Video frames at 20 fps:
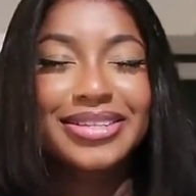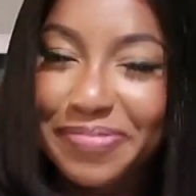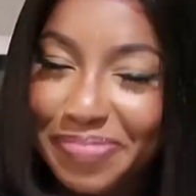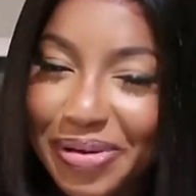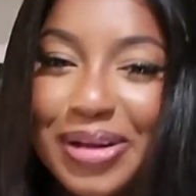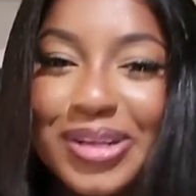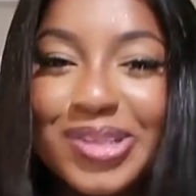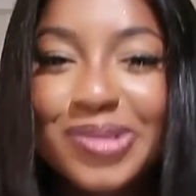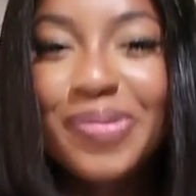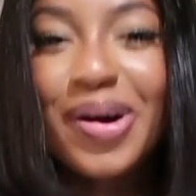
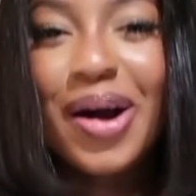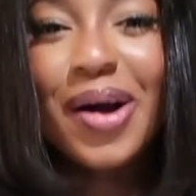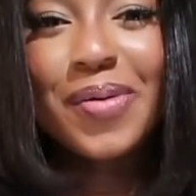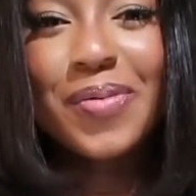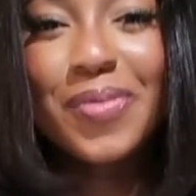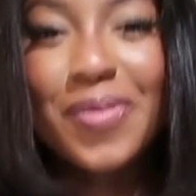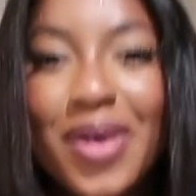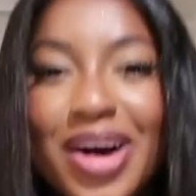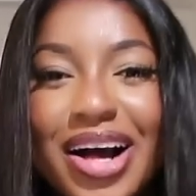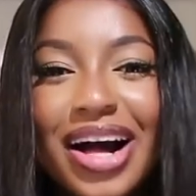Bounce
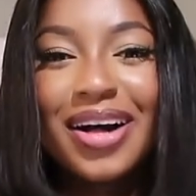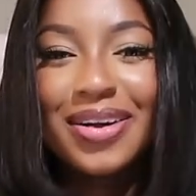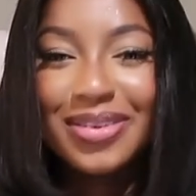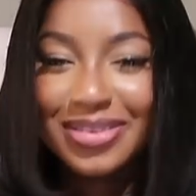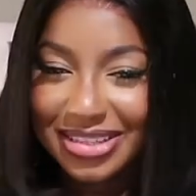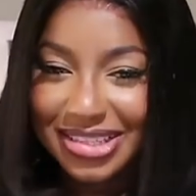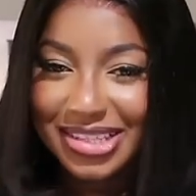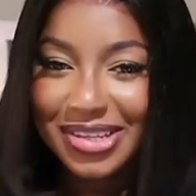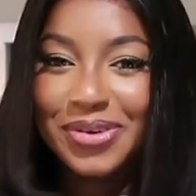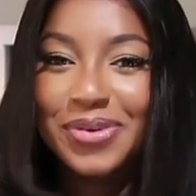back, walk
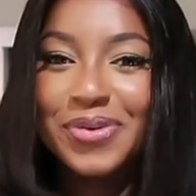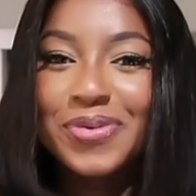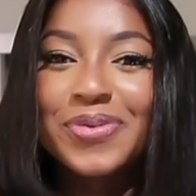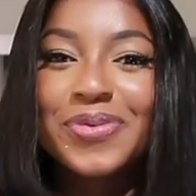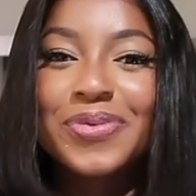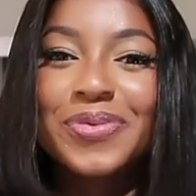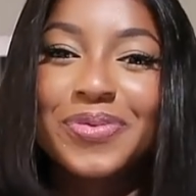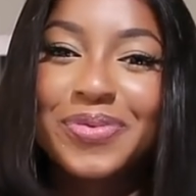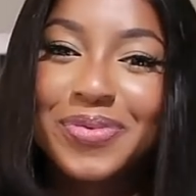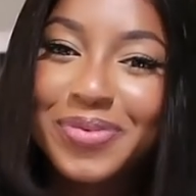out,
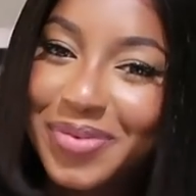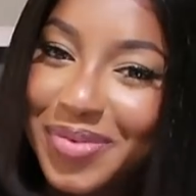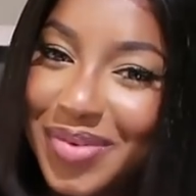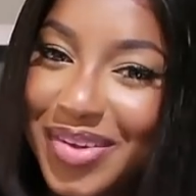cool.